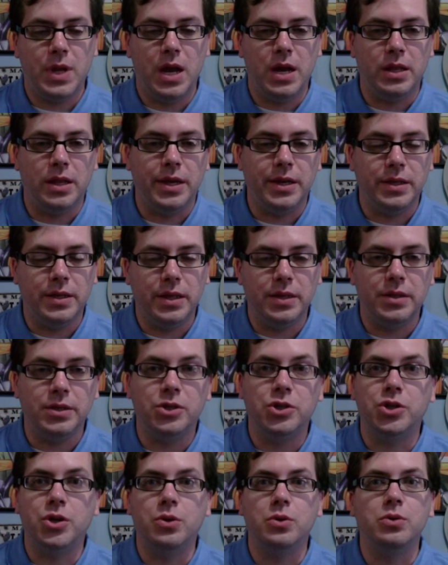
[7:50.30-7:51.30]
I like that
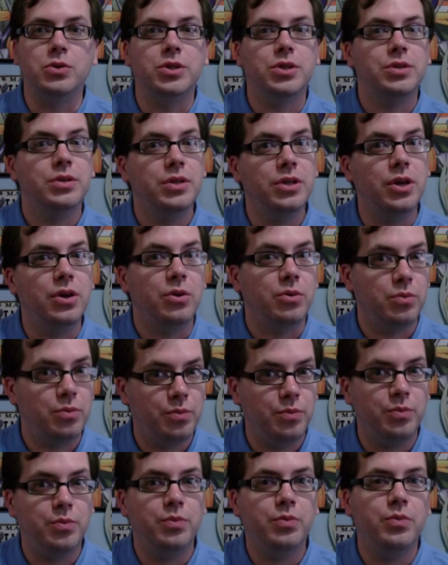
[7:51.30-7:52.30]
this shows, you know,
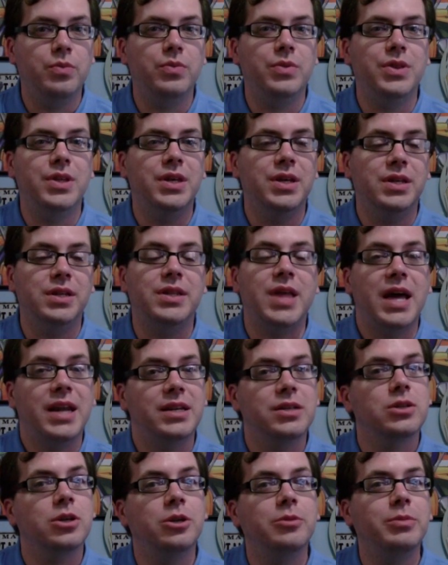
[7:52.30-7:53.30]
that
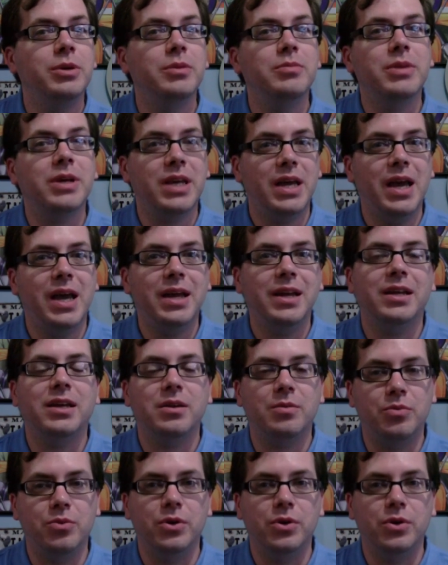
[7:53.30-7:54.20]
is going to be a mechanic